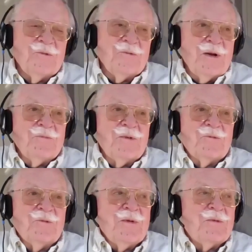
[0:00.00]

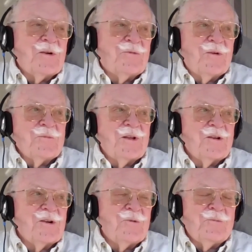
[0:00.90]
remember from the
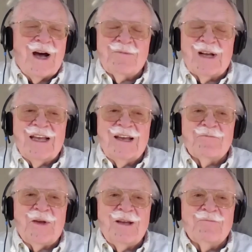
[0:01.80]
Obama
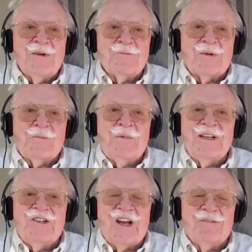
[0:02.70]
campaign, remember
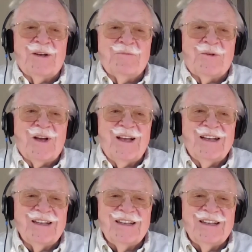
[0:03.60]
Pajama Boy?